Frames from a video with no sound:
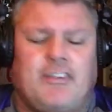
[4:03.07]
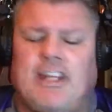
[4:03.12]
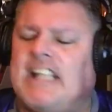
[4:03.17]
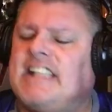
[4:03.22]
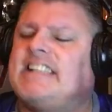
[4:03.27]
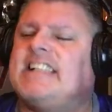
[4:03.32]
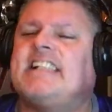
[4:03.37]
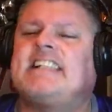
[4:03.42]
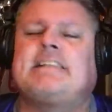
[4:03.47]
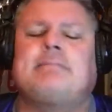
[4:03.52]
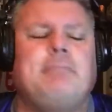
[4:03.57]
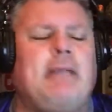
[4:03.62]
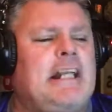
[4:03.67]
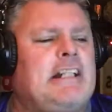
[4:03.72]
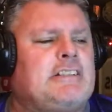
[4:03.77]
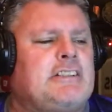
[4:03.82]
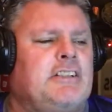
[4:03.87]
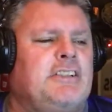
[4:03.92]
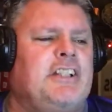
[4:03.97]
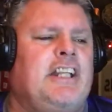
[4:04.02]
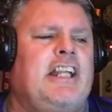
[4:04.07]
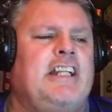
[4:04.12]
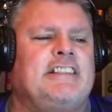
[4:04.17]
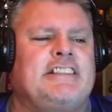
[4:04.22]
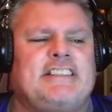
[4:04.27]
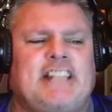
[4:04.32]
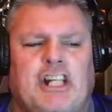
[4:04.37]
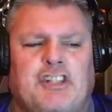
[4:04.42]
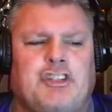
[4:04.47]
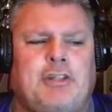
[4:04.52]
They dismantled
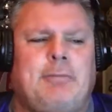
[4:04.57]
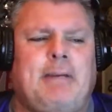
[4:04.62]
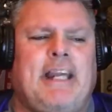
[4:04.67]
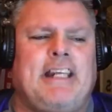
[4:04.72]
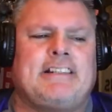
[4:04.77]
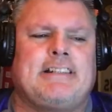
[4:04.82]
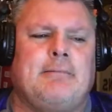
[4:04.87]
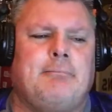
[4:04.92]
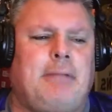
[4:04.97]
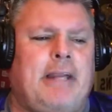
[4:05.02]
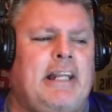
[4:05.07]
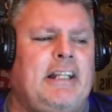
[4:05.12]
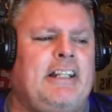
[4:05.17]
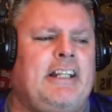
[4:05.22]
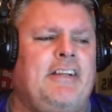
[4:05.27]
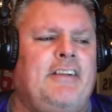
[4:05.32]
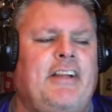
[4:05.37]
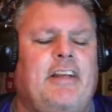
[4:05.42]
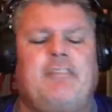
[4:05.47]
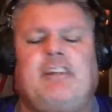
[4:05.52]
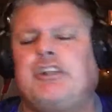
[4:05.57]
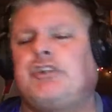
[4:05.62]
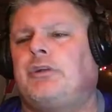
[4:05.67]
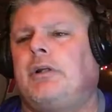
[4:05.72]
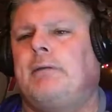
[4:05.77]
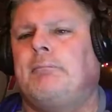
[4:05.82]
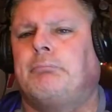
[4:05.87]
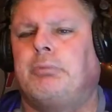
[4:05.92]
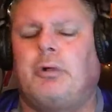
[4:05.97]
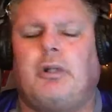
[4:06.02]
Sasha Banks and Bayley and then
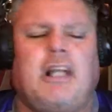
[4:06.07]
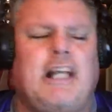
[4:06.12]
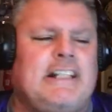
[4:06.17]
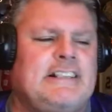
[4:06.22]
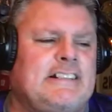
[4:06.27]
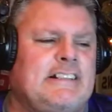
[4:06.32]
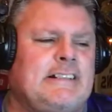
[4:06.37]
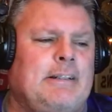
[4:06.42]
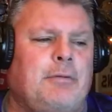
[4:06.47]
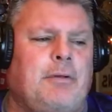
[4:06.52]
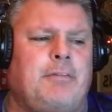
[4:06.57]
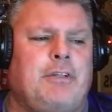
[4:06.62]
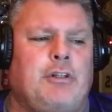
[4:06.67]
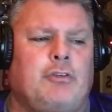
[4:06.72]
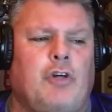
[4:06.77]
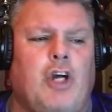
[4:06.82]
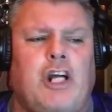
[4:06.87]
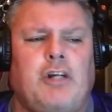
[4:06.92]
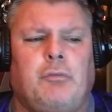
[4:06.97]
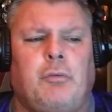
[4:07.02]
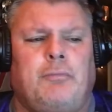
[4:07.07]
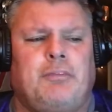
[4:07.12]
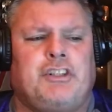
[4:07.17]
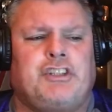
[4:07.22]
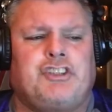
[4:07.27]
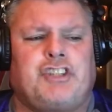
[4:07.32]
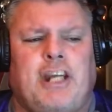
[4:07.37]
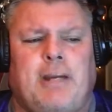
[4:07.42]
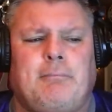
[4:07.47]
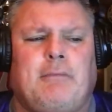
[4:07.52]
eventually brutalized the WWE Raw
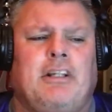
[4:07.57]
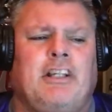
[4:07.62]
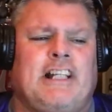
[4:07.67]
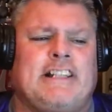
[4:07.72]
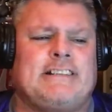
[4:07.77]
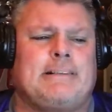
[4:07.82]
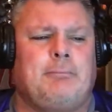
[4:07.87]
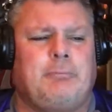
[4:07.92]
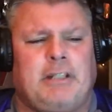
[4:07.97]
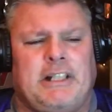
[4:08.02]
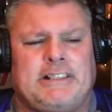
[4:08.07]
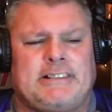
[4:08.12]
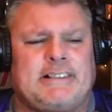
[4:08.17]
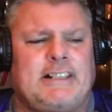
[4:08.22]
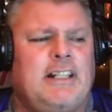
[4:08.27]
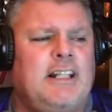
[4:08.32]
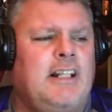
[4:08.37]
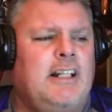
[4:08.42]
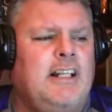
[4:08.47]
Women's Champ, Alexa Bliss.